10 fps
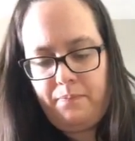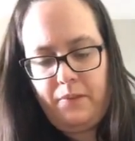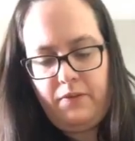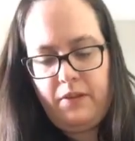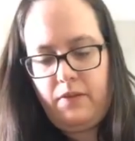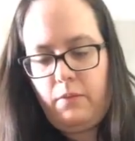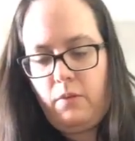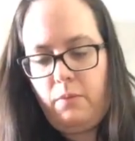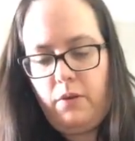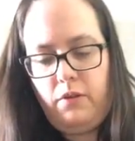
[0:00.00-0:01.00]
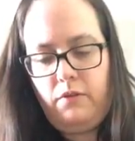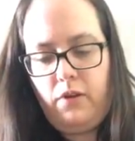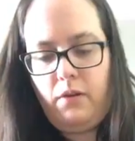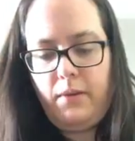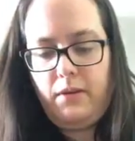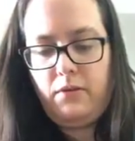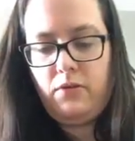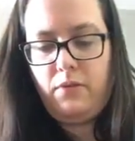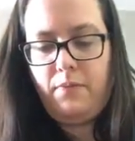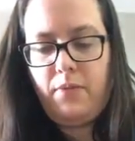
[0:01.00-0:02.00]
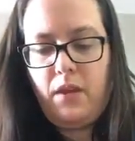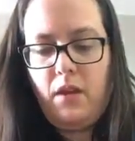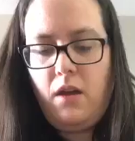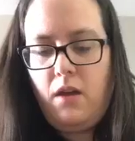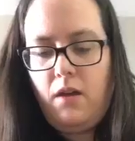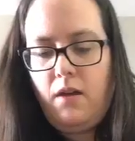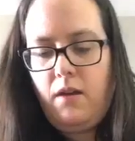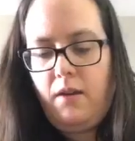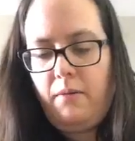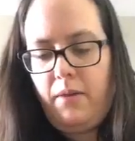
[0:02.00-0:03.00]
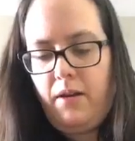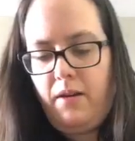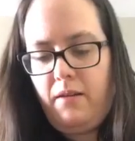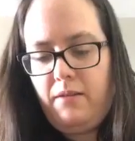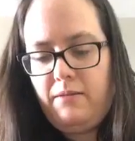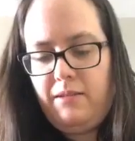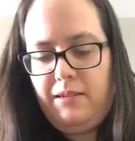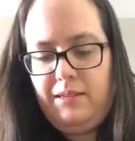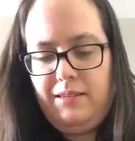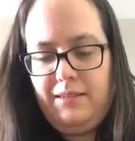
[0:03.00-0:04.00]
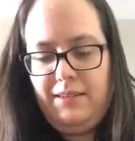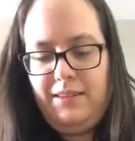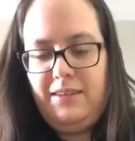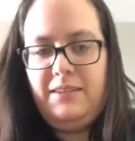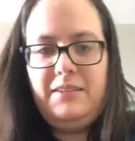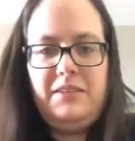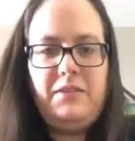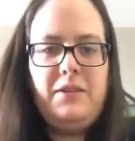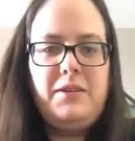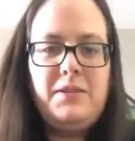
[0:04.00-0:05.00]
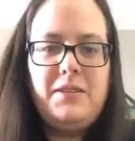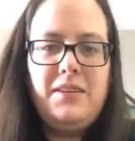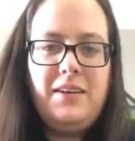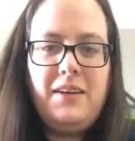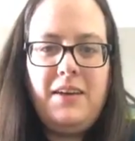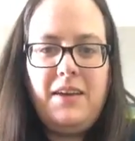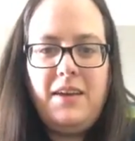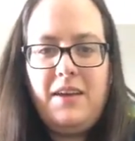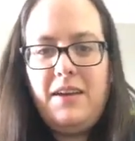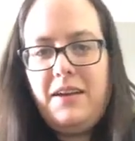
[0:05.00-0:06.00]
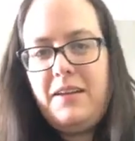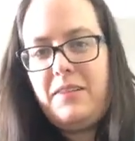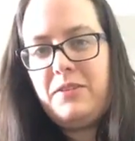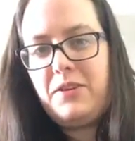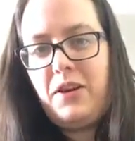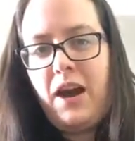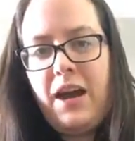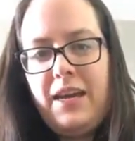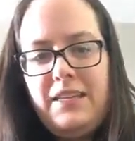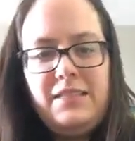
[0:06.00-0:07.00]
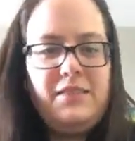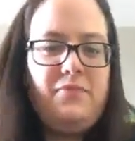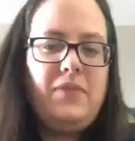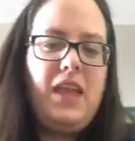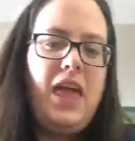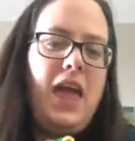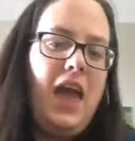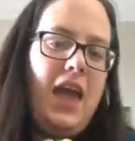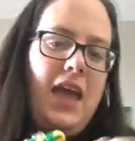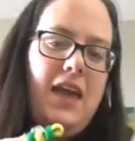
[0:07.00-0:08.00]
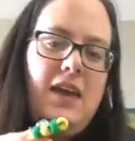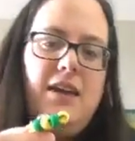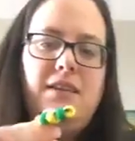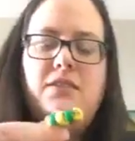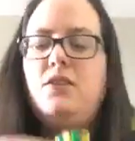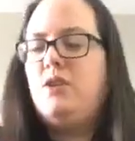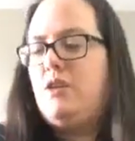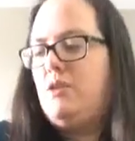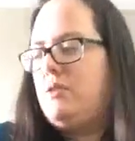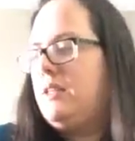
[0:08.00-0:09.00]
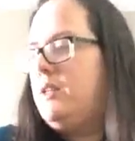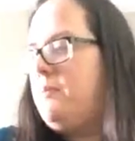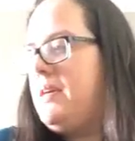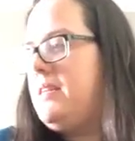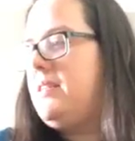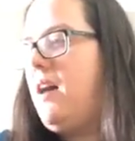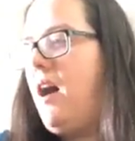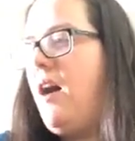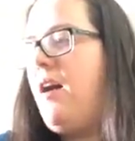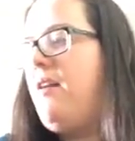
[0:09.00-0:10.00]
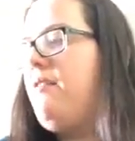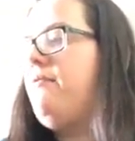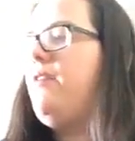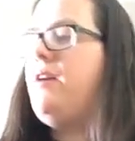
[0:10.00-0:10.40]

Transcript: even if they won't burn you very much. There we are. So there's our eyes. And you can use a little piece of